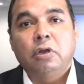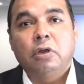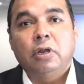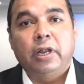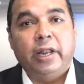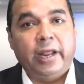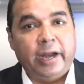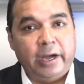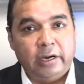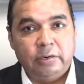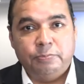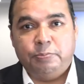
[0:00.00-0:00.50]

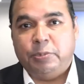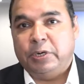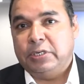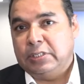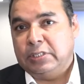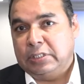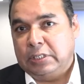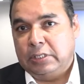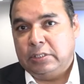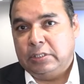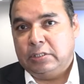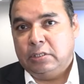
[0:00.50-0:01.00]
land
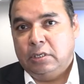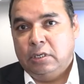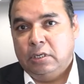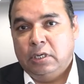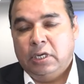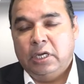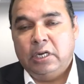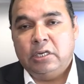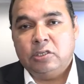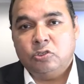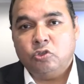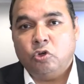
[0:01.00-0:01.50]
parcels.
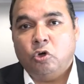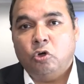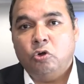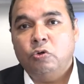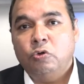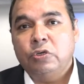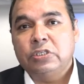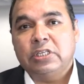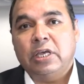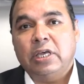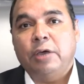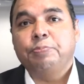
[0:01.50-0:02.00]
It is
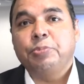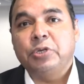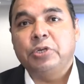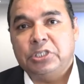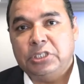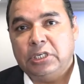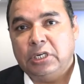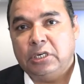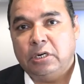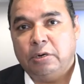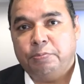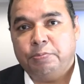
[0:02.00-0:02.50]
always
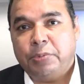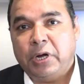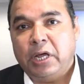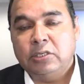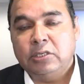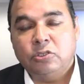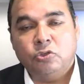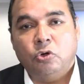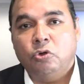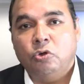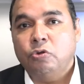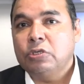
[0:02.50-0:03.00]
appreciated,
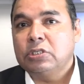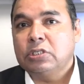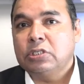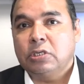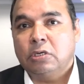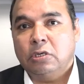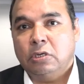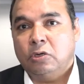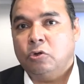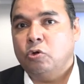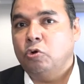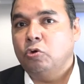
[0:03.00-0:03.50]
price always
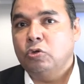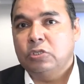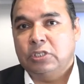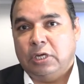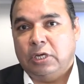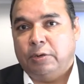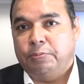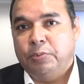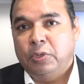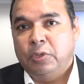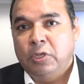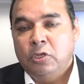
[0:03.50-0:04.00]
goes
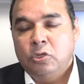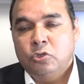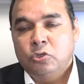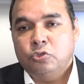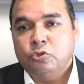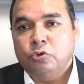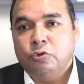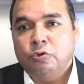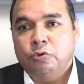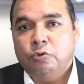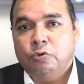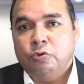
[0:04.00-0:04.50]
up.
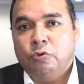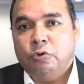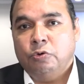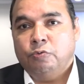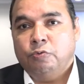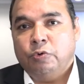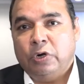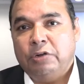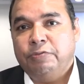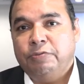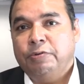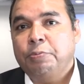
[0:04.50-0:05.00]
So
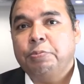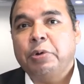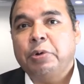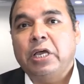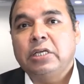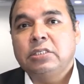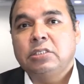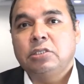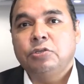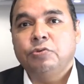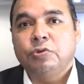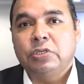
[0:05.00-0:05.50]
whatever
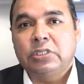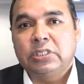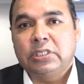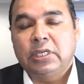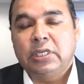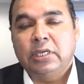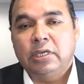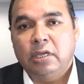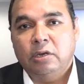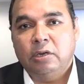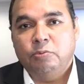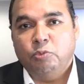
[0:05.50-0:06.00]
price you are
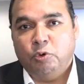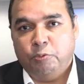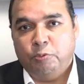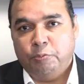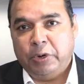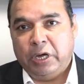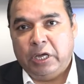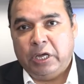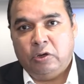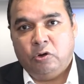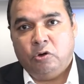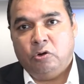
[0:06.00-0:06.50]
seeing in
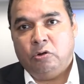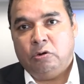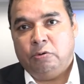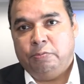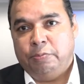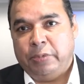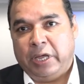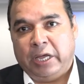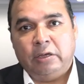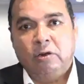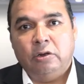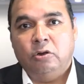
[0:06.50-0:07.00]
Mumbai or
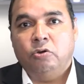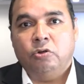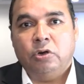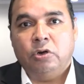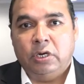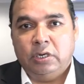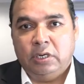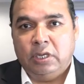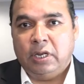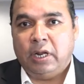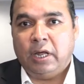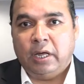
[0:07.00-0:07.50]
Bangalore
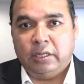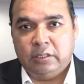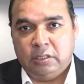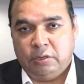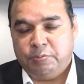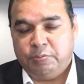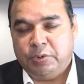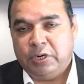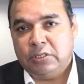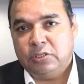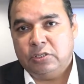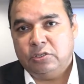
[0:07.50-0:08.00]
and other
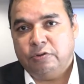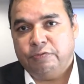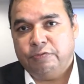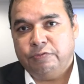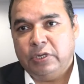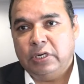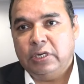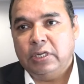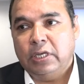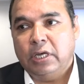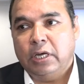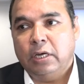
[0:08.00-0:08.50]
parts of
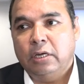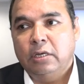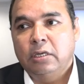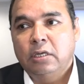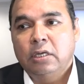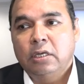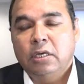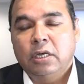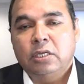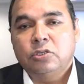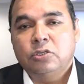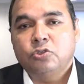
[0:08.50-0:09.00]
India
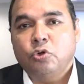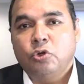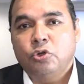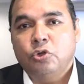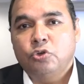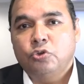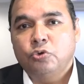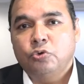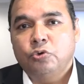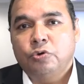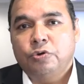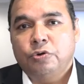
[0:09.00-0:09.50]
is
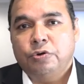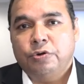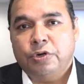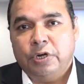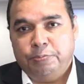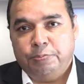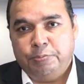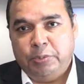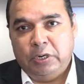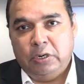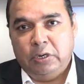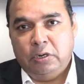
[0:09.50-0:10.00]
going to
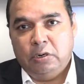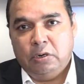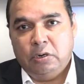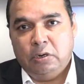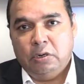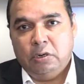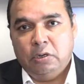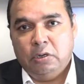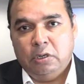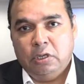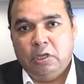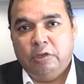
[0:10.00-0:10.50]
triple,
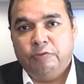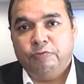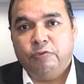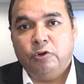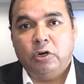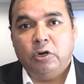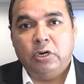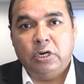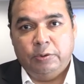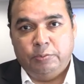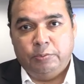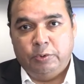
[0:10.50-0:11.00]
if
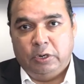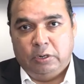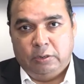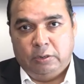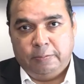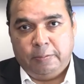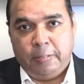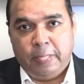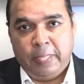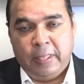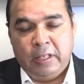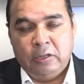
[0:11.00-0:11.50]
not double.
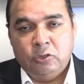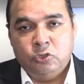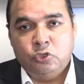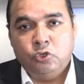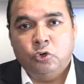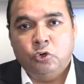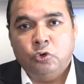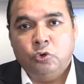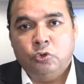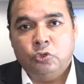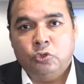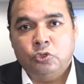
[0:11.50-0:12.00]

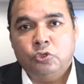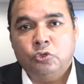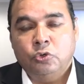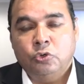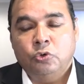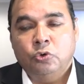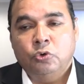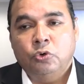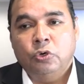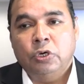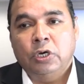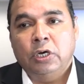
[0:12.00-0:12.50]

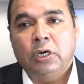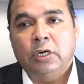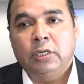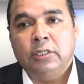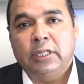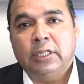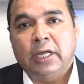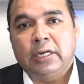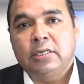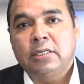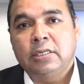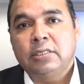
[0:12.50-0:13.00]
So
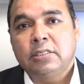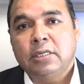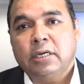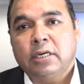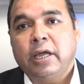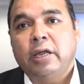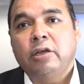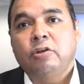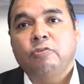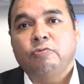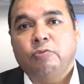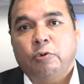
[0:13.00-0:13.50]
that is the
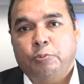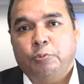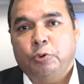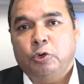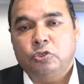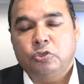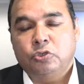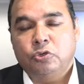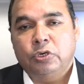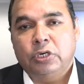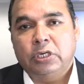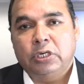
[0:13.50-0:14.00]
kind of
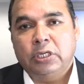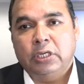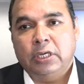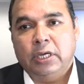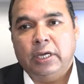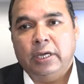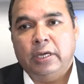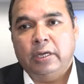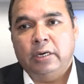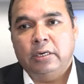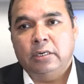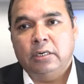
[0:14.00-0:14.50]
opportunity.
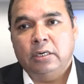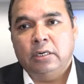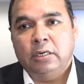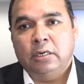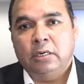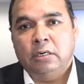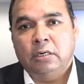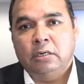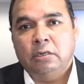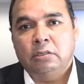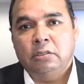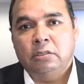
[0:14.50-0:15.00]
And
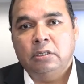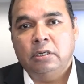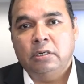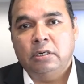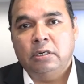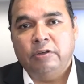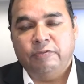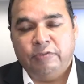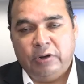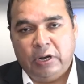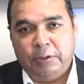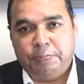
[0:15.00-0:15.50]
the
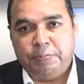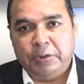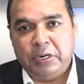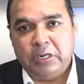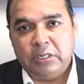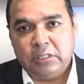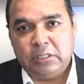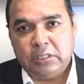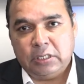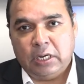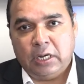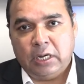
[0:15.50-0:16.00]

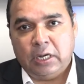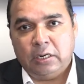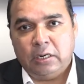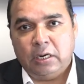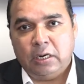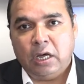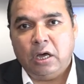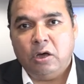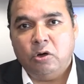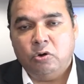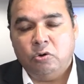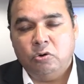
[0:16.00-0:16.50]
developers are
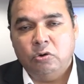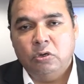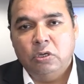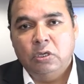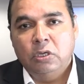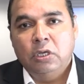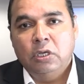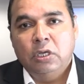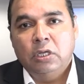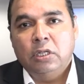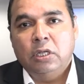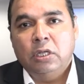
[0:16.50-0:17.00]
now,
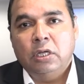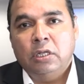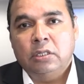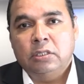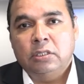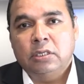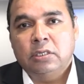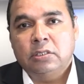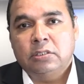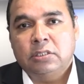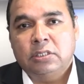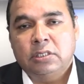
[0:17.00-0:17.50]

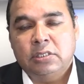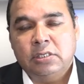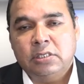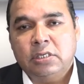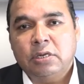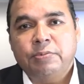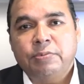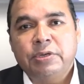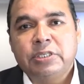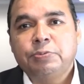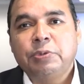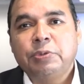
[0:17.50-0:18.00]
the
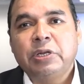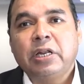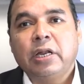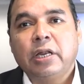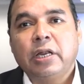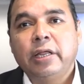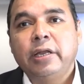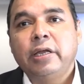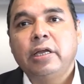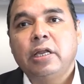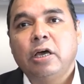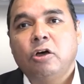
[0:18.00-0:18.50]
system has been
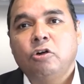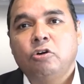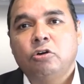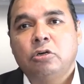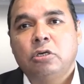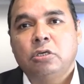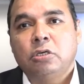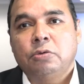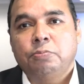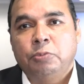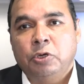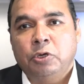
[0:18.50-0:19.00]
cleaned
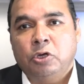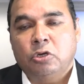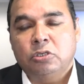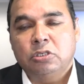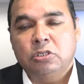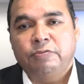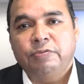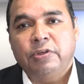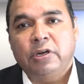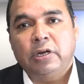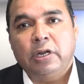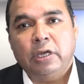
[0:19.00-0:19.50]
out because
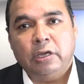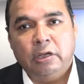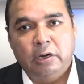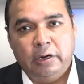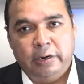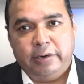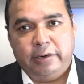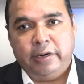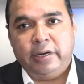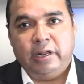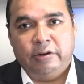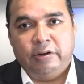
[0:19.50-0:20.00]
of the
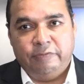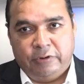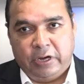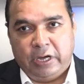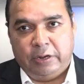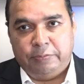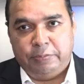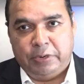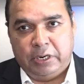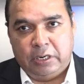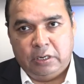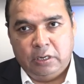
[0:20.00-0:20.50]
regulatory
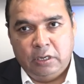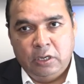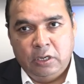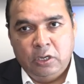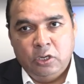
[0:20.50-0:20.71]
environment.